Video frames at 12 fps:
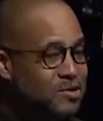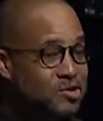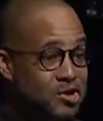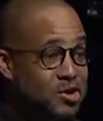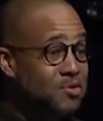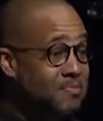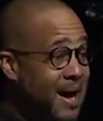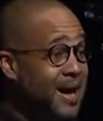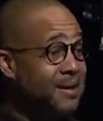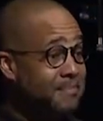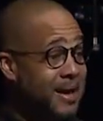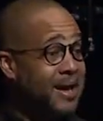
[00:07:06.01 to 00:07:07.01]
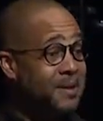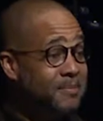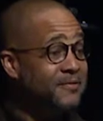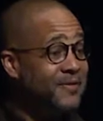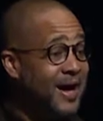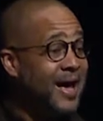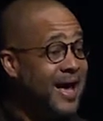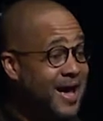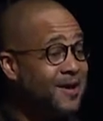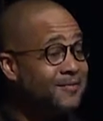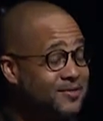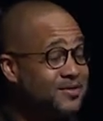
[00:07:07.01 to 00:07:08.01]
Do you mind, ma'am, if I
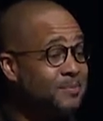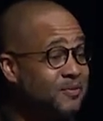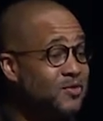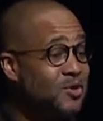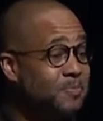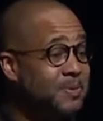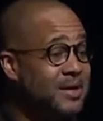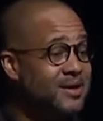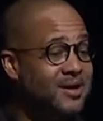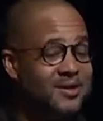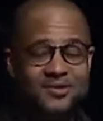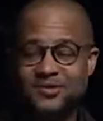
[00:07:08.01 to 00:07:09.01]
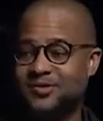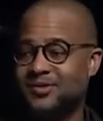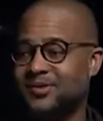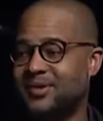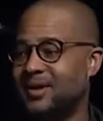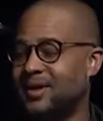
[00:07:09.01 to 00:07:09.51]
have some of your peanuts?"